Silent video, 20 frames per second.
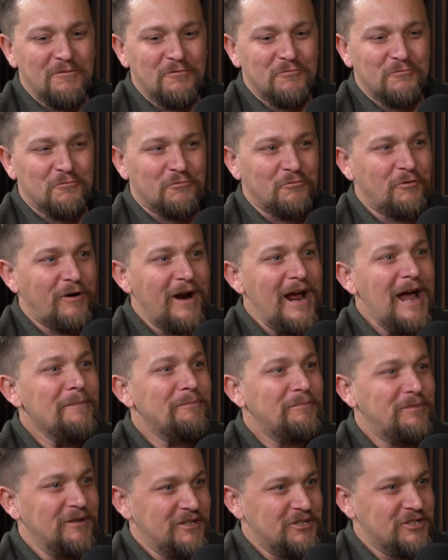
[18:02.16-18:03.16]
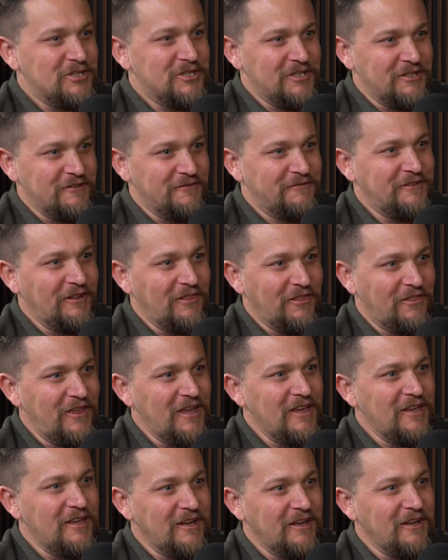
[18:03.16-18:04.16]
rapid shift in
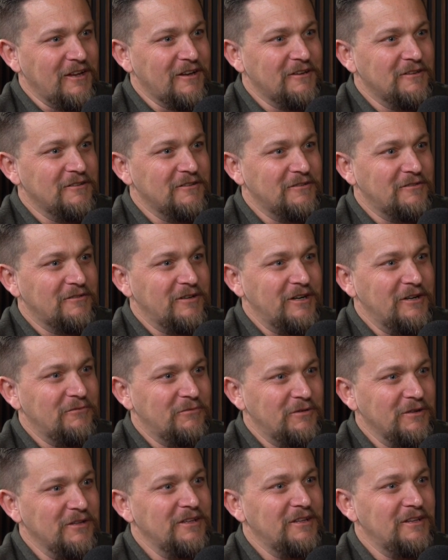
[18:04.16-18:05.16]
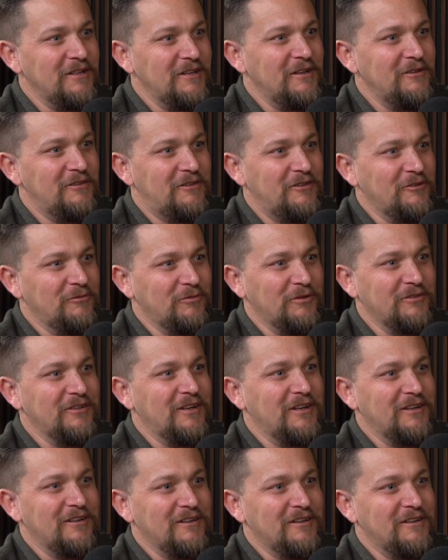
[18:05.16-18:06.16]
thinking. Right, really, this was
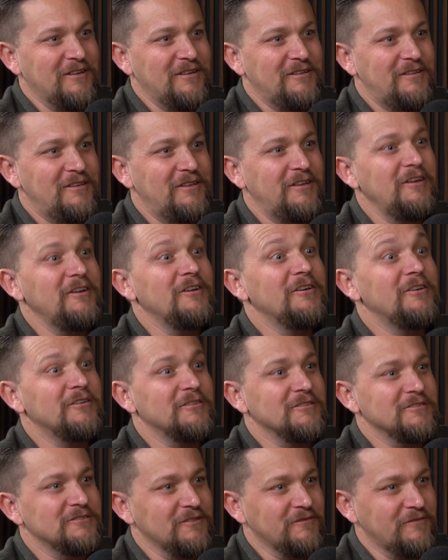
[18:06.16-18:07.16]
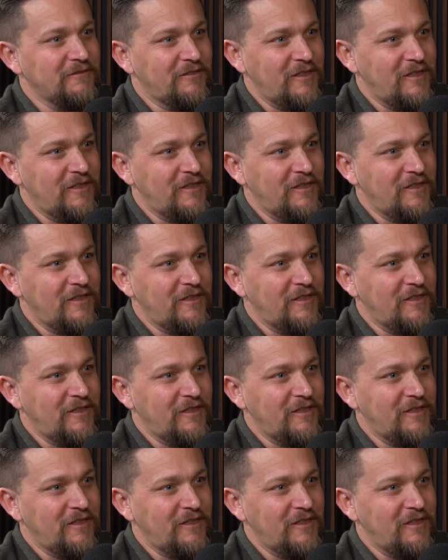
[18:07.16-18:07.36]
not years of